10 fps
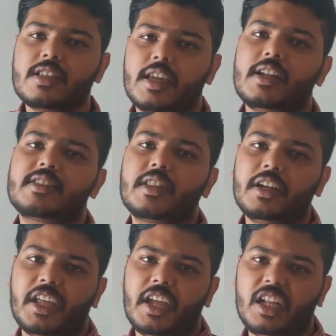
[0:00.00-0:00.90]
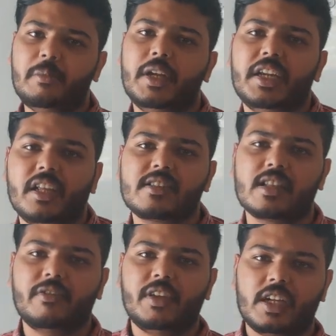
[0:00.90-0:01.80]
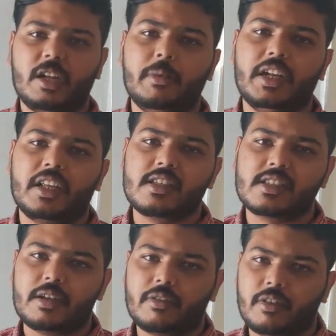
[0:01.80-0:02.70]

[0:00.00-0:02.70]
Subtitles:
sets the daily meetings, the weekly meetings,